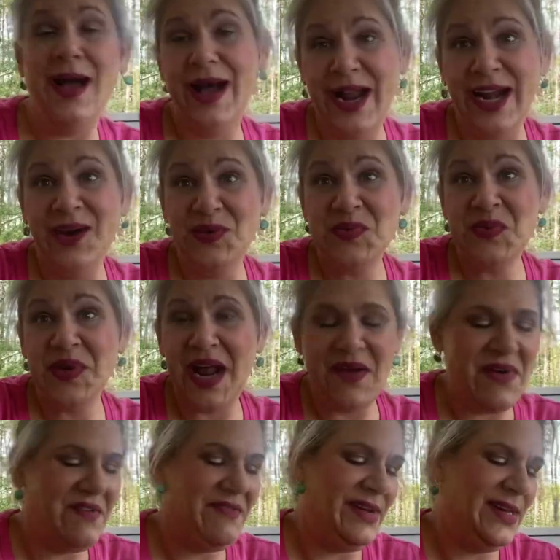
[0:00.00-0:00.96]
I know which one I
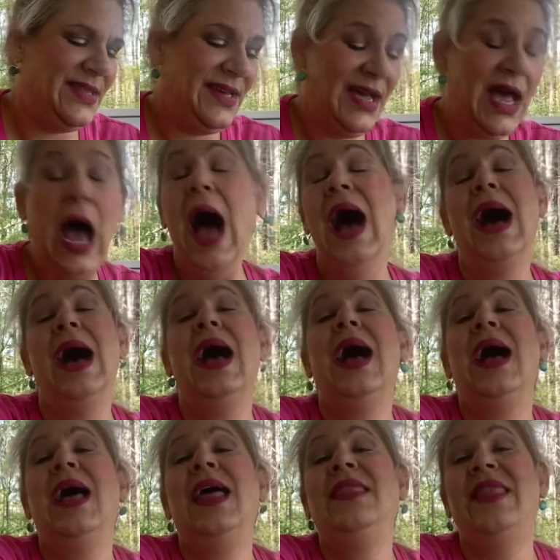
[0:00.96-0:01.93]
went with.
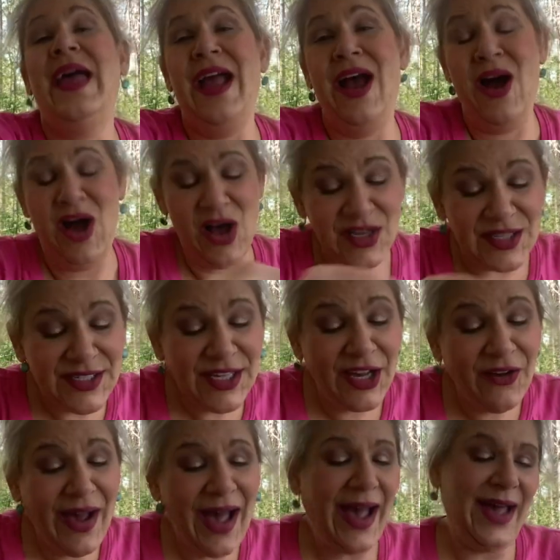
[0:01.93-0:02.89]
They
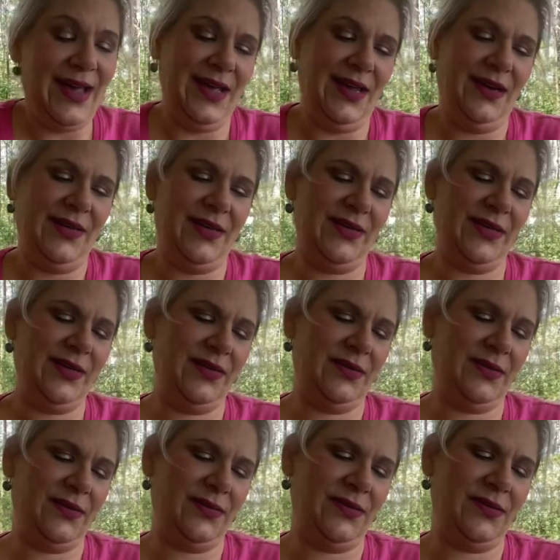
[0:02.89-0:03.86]
also had,
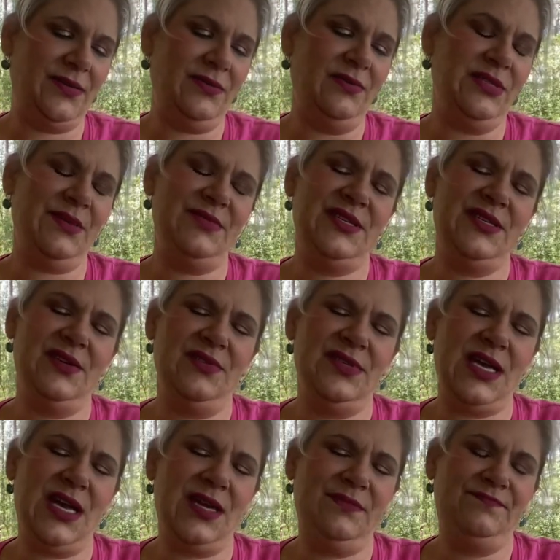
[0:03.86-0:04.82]
which I'm so
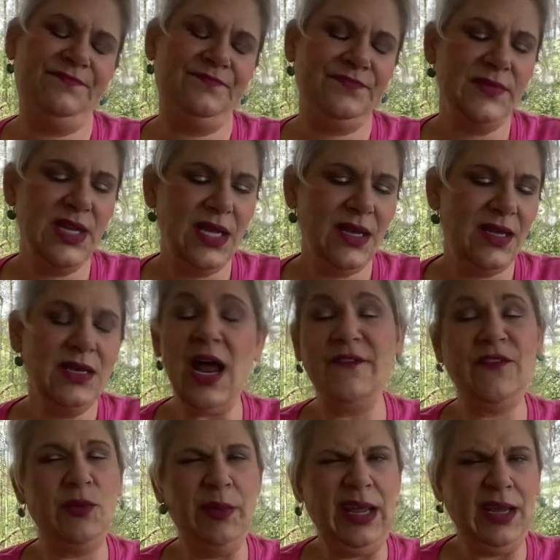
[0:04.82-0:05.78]
sad,
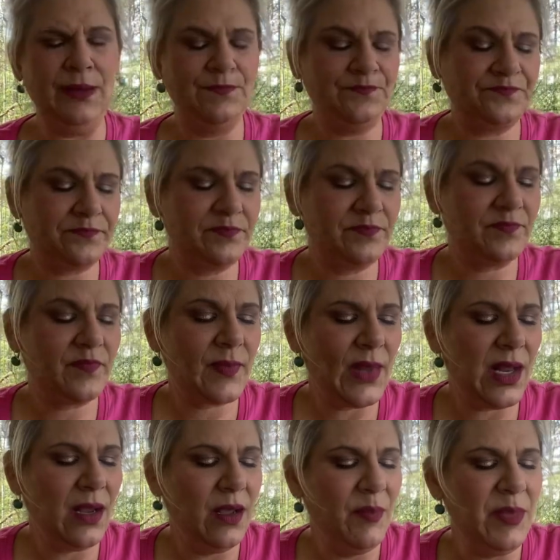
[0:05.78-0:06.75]
not for me,
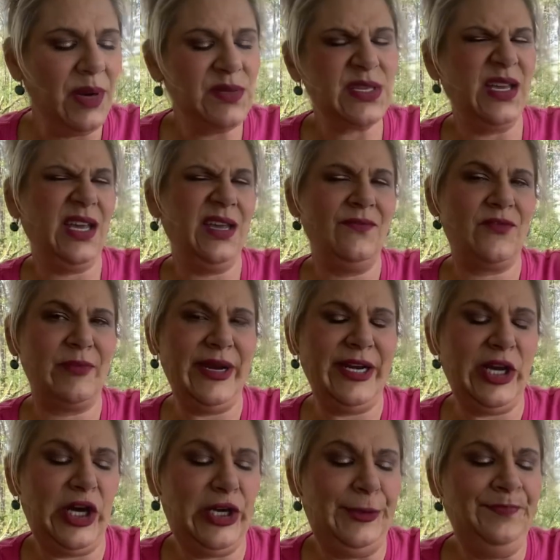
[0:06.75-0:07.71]
but it's gonna get for my
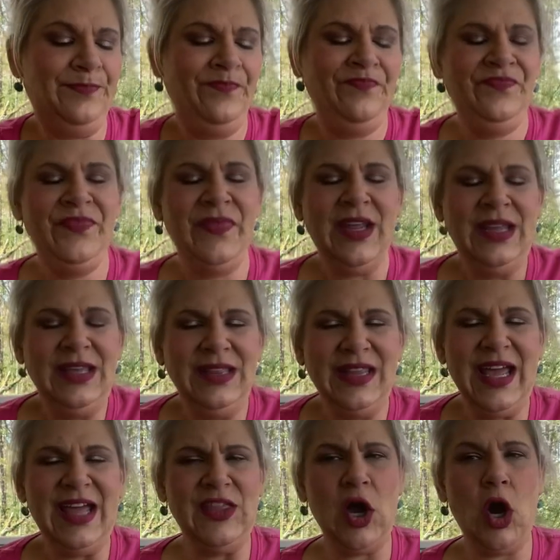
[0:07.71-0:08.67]
daughter.
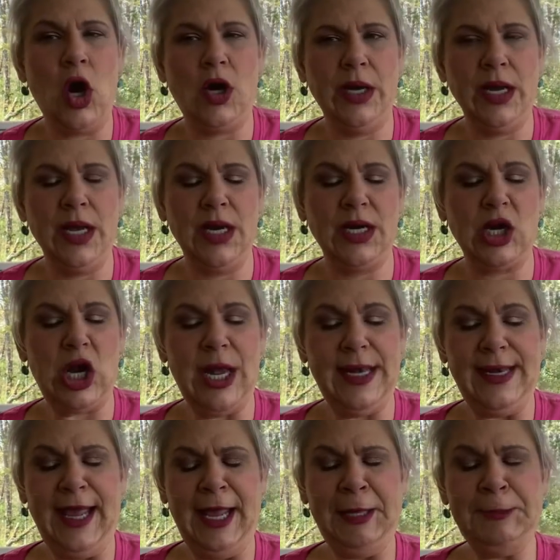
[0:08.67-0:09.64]
They had the Ariana
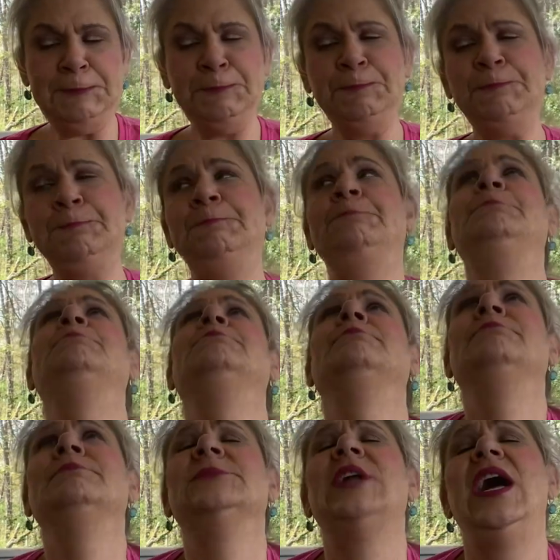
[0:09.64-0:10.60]
Grande
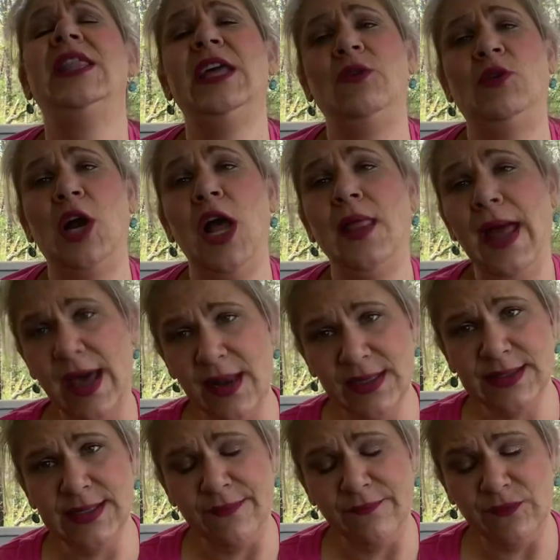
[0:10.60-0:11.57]
and they were all out
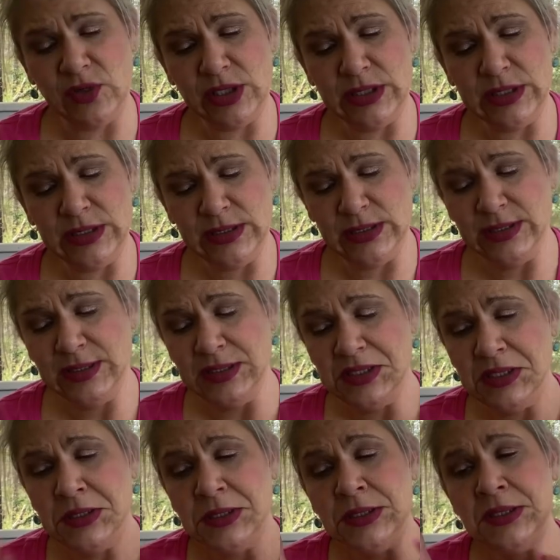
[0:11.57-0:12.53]
except for
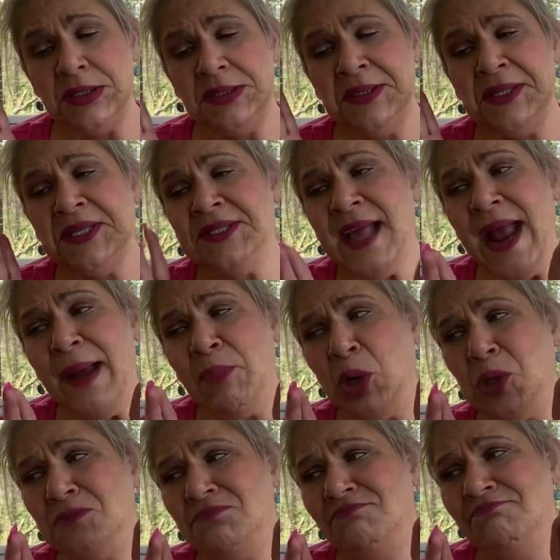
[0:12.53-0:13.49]
the sample.